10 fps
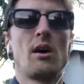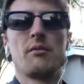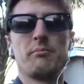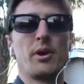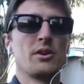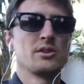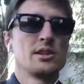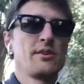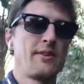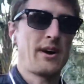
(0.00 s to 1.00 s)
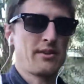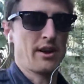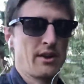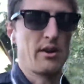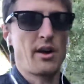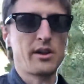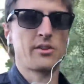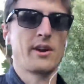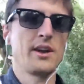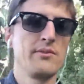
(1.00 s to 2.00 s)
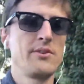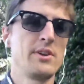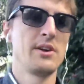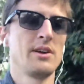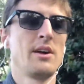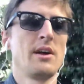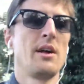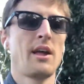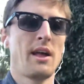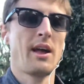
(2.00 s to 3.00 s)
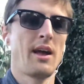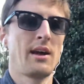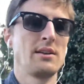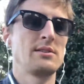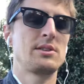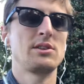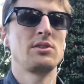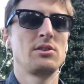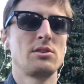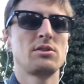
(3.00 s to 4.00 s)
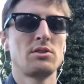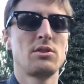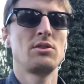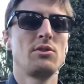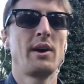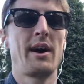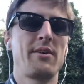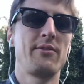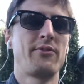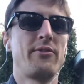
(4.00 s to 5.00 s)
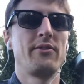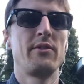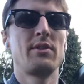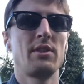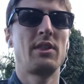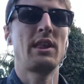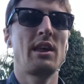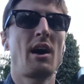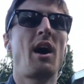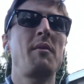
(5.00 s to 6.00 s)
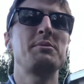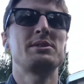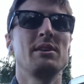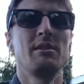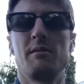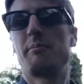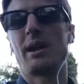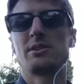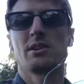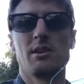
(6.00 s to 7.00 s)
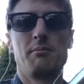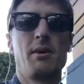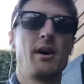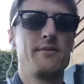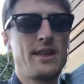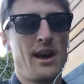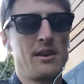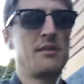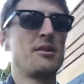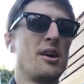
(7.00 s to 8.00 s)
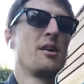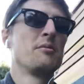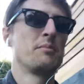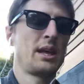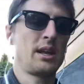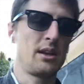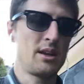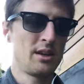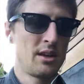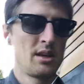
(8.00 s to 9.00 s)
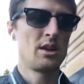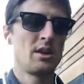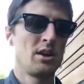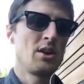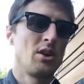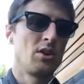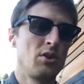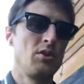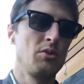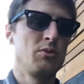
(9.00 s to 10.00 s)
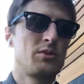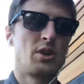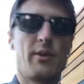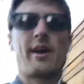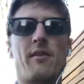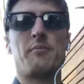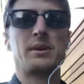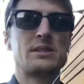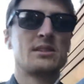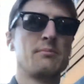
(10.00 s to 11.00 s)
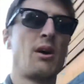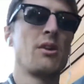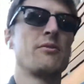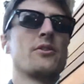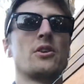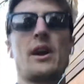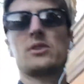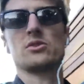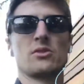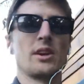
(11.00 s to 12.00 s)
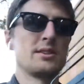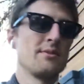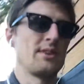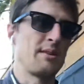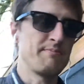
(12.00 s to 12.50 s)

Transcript: burn yourself out and are non-creative, and you have the opposite pendulum of that being you don't have a business model for your actual creativity.